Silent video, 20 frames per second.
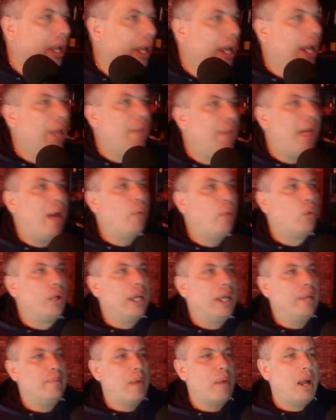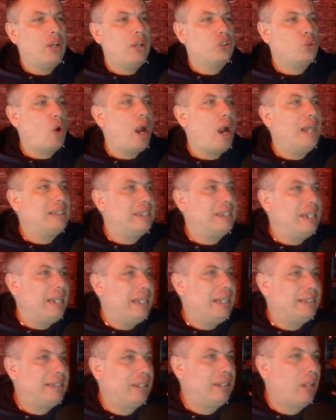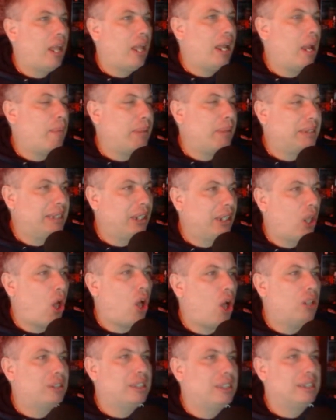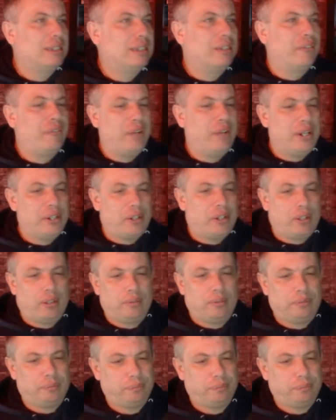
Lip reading: And that will get Miles Rice an easy layup as he lost his defender.